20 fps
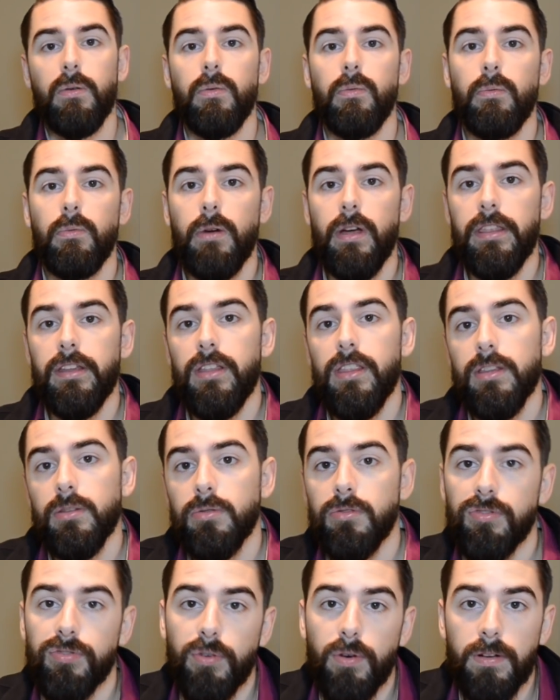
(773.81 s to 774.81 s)
whether this
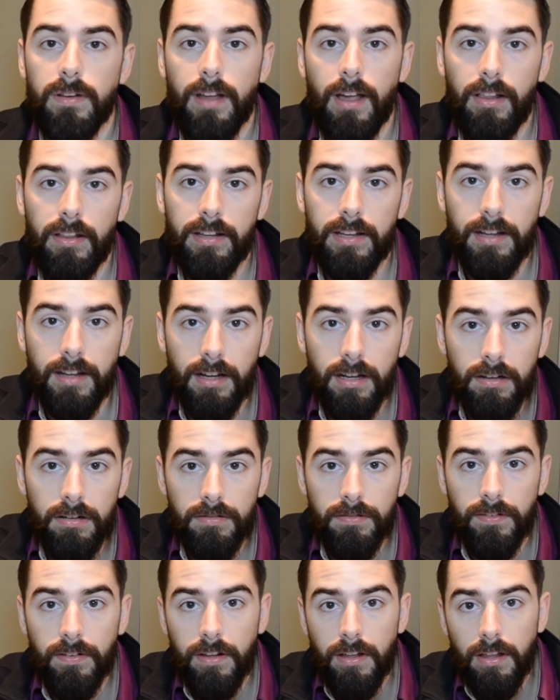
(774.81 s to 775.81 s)
was foretelling
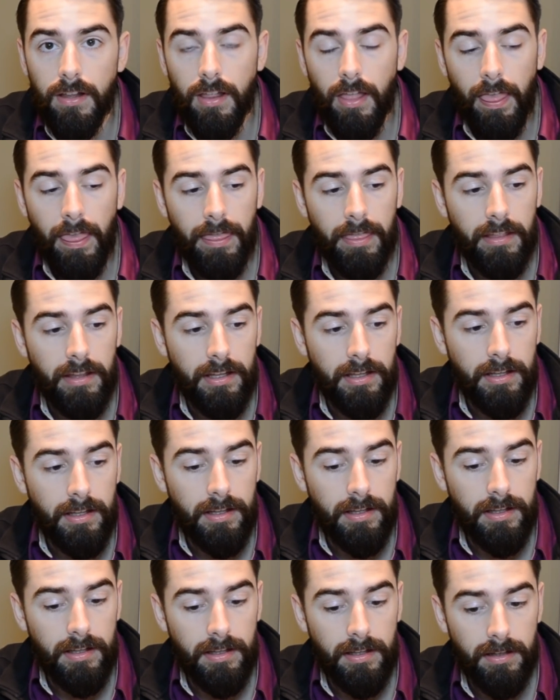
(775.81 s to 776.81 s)
of
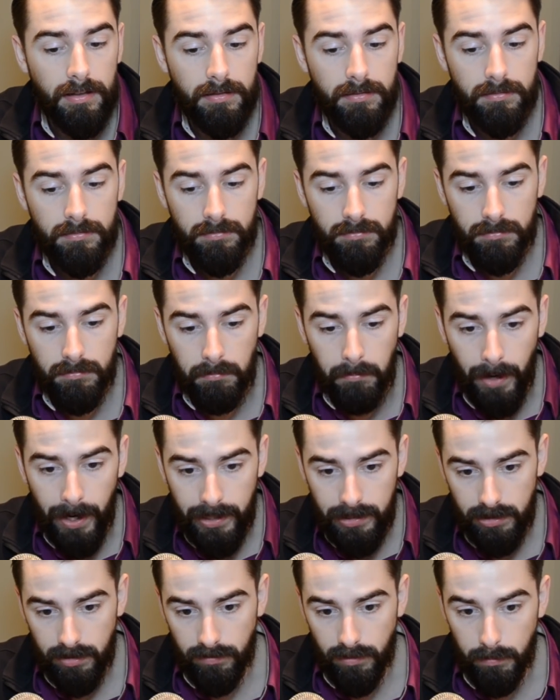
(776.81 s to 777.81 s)
the
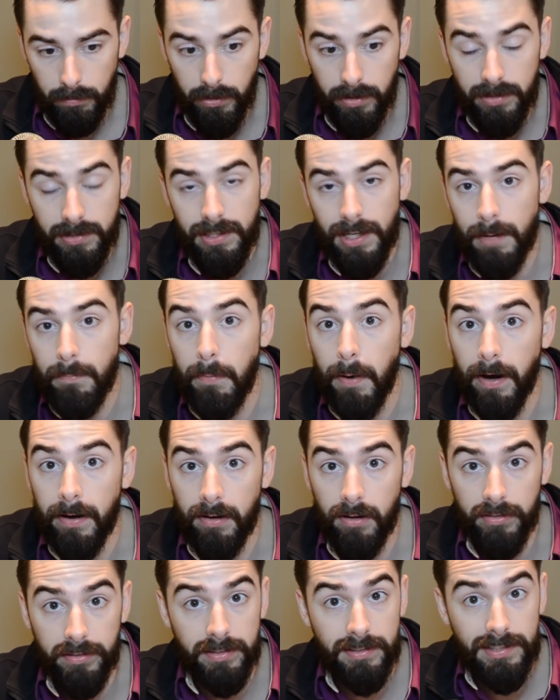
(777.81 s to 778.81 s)
might of the British Empire
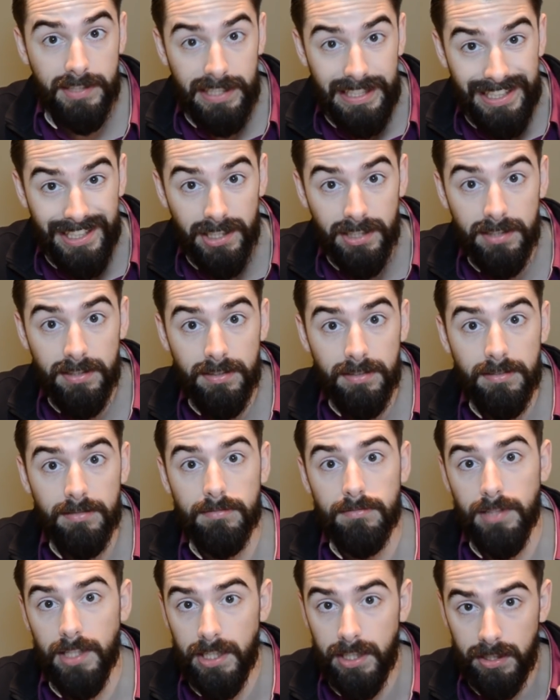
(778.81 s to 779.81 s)
on the seas
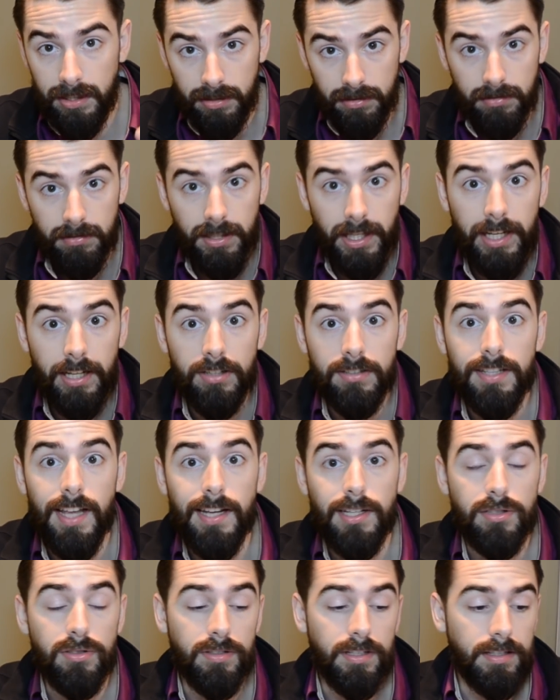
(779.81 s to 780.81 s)
in later
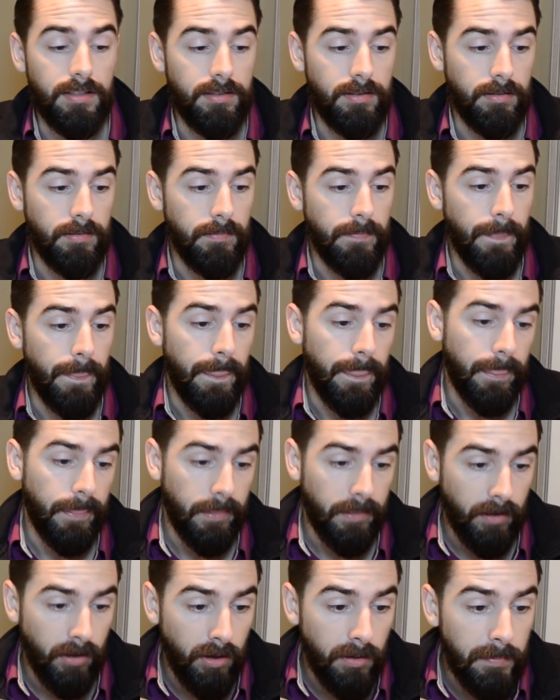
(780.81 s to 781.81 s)
centuries
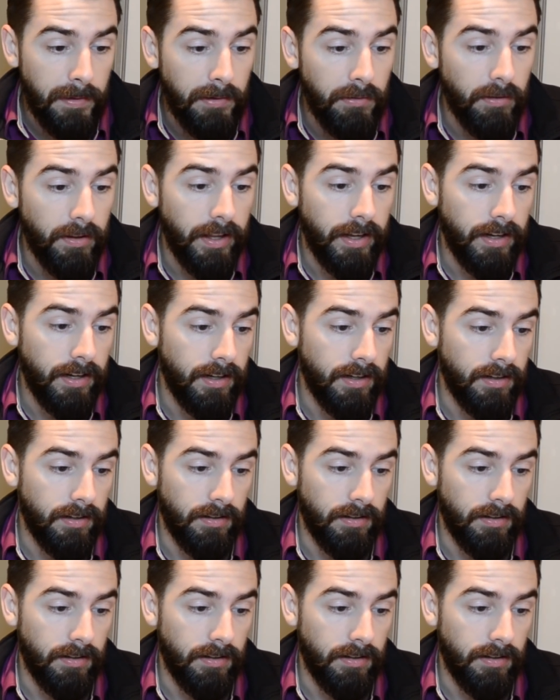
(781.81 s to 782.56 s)
could be related.